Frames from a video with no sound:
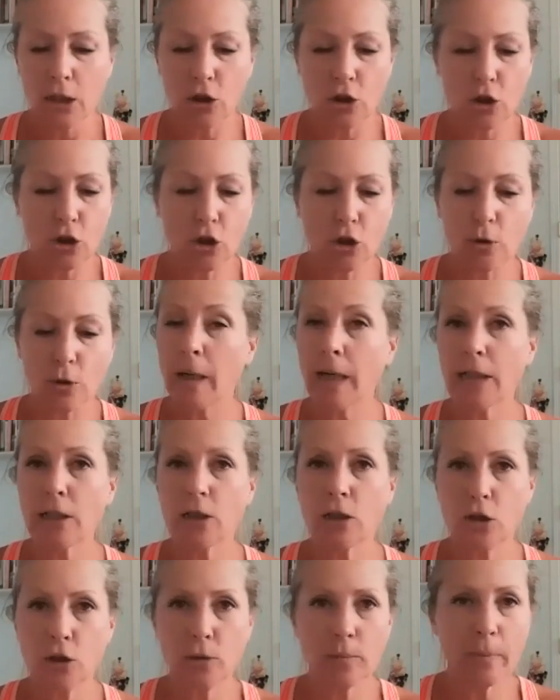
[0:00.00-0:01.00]
you
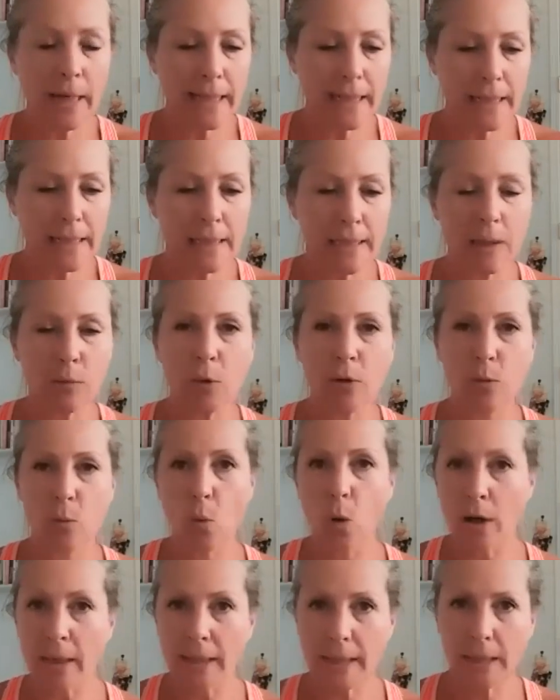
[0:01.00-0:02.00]
might end up with
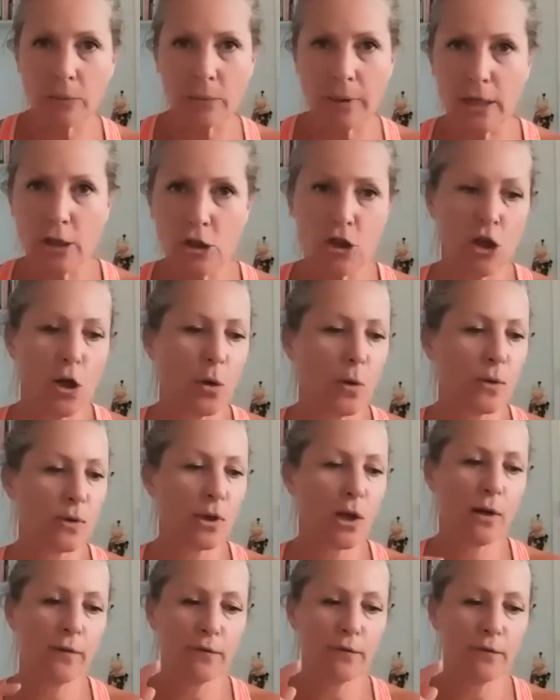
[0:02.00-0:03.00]
wonky ratios
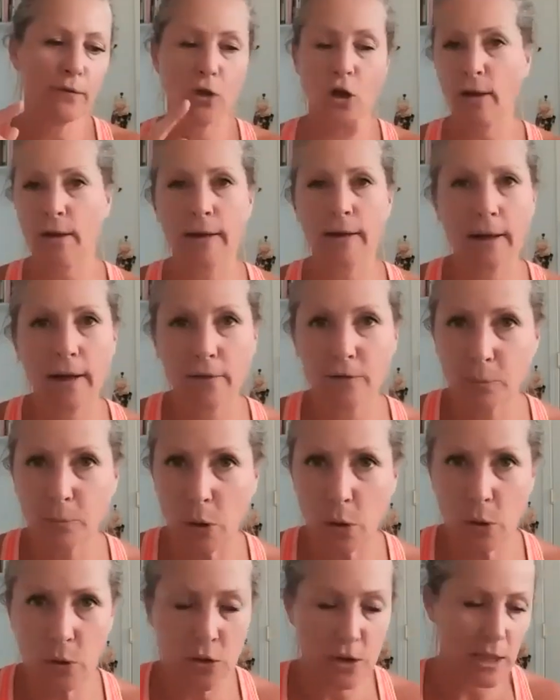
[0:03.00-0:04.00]
of not enough
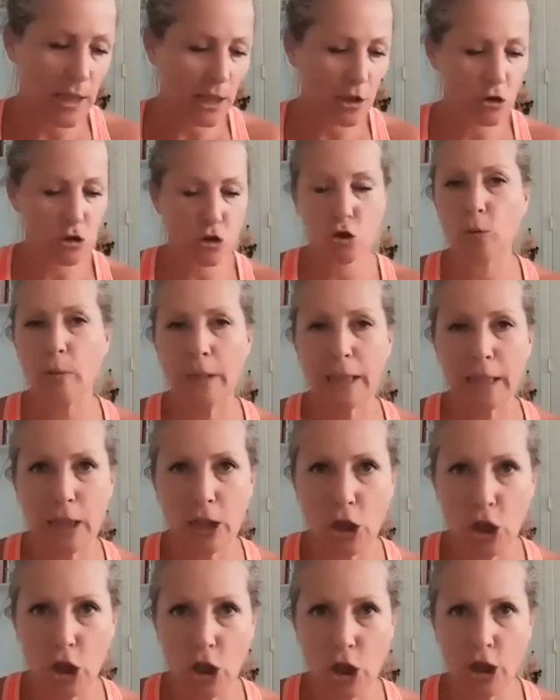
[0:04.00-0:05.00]
protein, too many
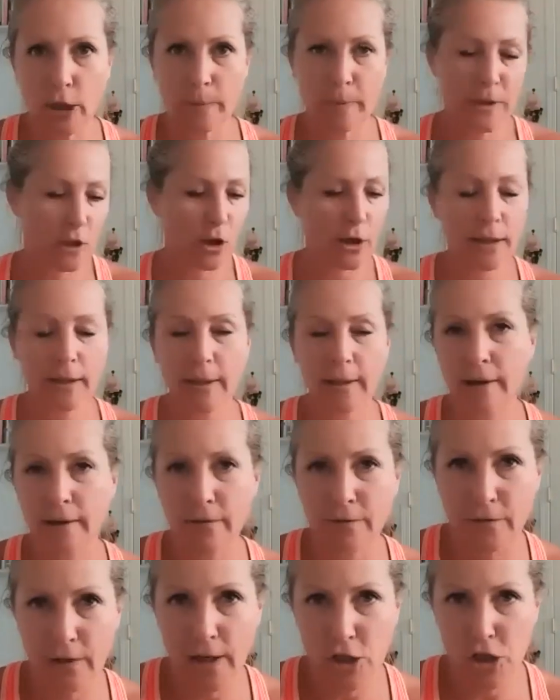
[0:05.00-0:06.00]
carbs, not
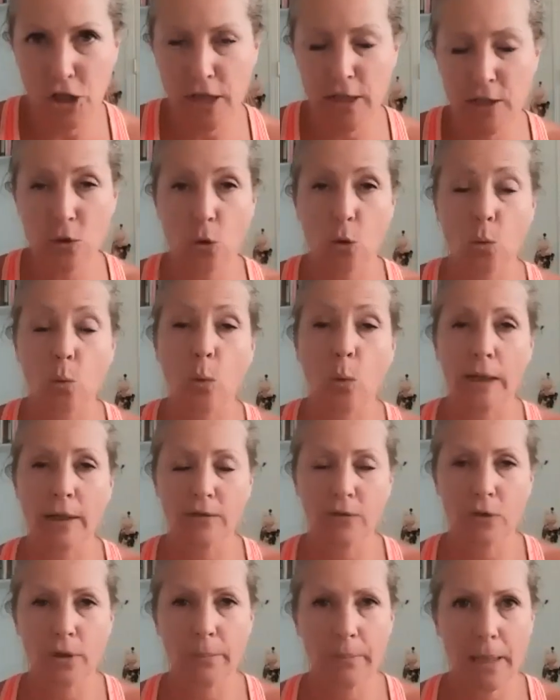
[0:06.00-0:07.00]
enough veggies, or
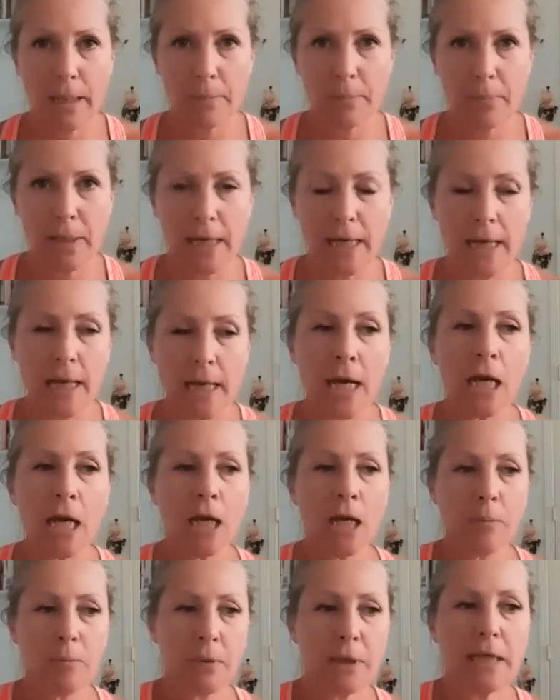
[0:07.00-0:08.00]
whatever it may be,
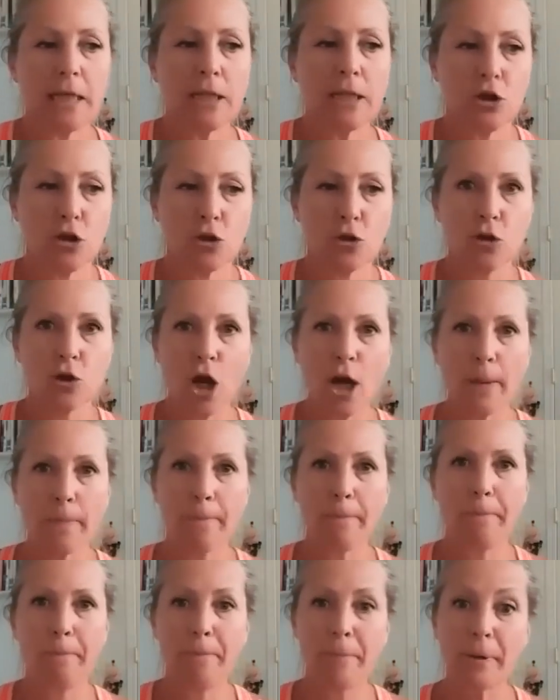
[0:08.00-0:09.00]
because you're
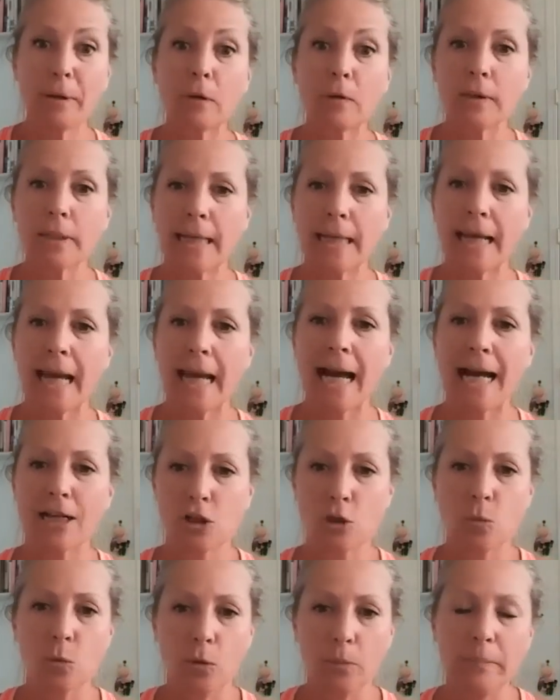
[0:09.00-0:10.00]
not building
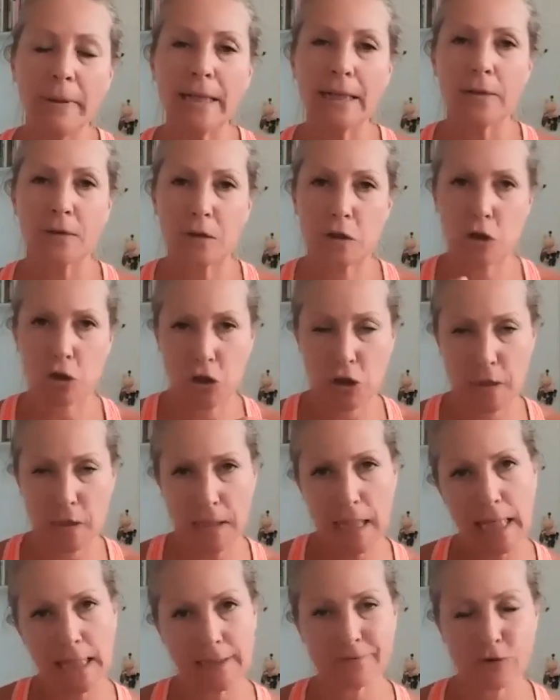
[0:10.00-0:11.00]
actual meals, you're just
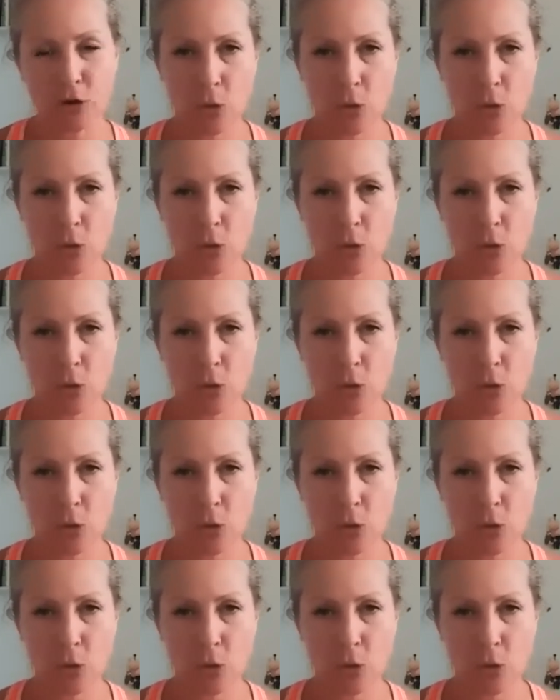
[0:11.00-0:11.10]
kind of